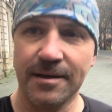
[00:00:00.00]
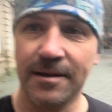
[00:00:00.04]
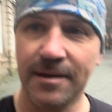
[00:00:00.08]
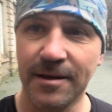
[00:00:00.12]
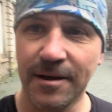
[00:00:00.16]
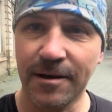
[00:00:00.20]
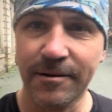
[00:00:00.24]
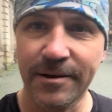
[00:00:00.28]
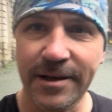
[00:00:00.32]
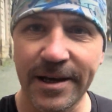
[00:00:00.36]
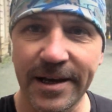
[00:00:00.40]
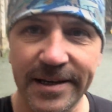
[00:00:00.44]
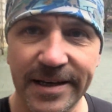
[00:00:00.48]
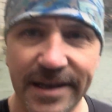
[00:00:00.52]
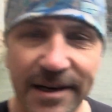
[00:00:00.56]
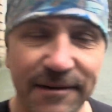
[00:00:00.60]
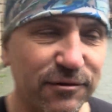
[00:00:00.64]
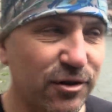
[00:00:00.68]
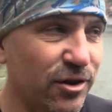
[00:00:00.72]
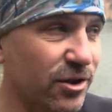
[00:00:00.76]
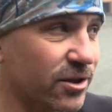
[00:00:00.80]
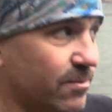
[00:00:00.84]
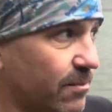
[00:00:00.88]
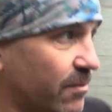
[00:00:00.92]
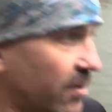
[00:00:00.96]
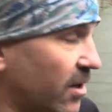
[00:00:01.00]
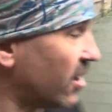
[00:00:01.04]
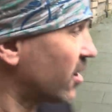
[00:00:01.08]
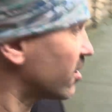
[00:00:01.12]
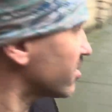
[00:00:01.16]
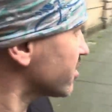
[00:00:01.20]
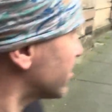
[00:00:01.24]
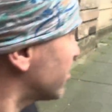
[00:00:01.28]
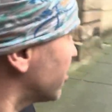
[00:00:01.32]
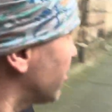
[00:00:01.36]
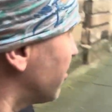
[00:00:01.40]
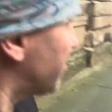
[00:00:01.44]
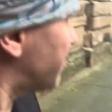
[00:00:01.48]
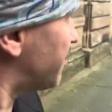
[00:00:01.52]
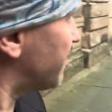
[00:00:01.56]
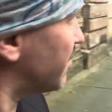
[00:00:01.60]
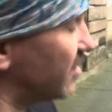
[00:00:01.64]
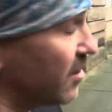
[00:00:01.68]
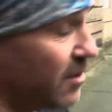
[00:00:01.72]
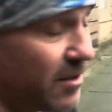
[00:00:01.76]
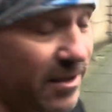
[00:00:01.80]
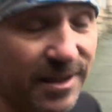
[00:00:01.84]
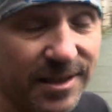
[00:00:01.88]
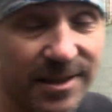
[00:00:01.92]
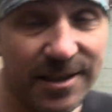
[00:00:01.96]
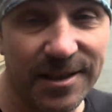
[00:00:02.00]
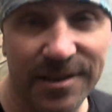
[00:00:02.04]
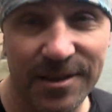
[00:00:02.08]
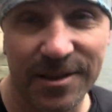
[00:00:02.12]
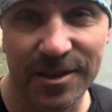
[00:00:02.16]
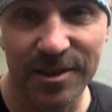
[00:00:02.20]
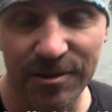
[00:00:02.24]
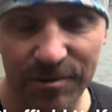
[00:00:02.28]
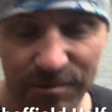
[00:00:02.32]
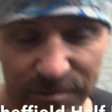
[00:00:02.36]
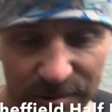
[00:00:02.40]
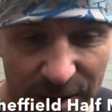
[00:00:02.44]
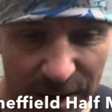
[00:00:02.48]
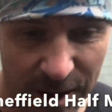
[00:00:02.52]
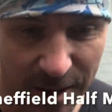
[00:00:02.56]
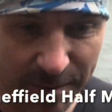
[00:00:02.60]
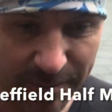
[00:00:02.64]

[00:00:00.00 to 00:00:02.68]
Okay, I've just parked up at the Q car